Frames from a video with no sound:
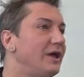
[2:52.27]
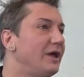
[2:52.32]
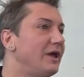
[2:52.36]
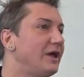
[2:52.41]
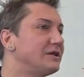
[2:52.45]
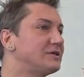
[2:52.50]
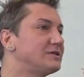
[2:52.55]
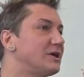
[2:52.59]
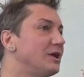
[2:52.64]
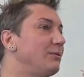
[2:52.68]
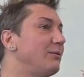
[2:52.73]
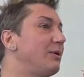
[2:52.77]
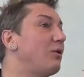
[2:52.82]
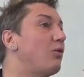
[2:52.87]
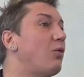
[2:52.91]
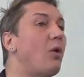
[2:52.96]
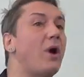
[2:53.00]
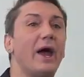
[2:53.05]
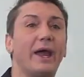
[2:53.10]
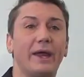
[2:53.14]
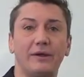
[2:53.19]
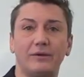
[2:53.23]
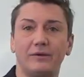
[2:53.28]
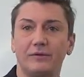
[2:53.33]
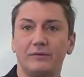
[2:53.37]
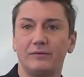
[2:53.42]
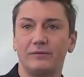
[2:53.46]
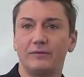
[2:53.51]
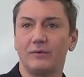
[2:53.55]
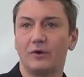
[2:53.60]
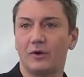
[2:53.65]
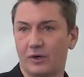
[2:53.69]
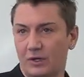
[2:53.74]
it's going to be white
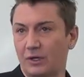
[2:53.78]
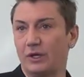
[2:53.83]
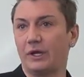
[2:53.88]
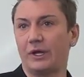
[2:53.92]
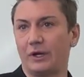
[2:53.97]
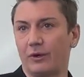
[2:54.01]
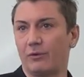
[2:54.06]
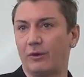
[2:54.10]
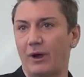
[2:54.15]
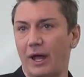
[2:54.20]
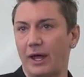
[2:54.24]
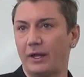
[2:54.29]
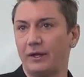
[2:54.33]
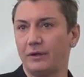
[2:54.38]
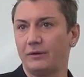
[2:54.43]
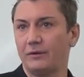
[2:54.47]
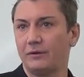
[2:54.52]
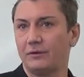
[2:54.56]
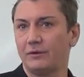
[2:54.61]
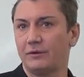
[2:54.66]
or clear, right?